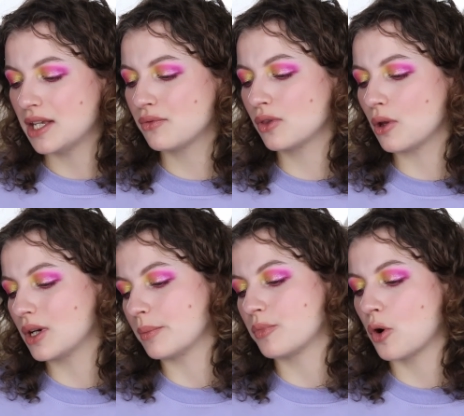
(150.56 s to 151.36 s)
even though
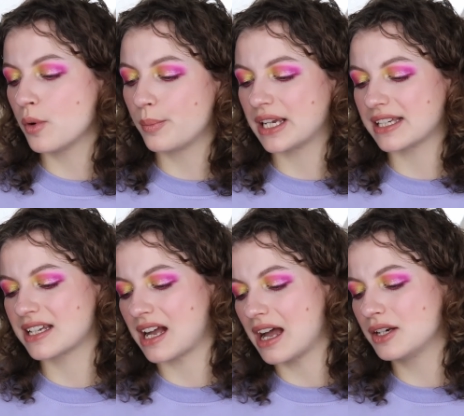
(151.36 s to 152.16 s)
that promo pic is
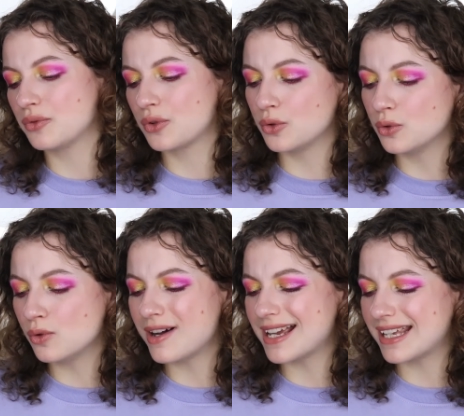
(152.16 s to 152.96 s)
kind of
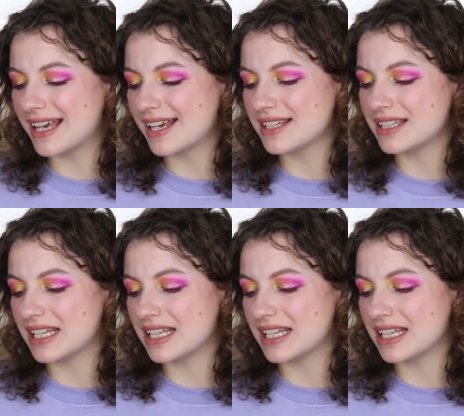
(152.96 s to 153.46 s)
cool, I guess.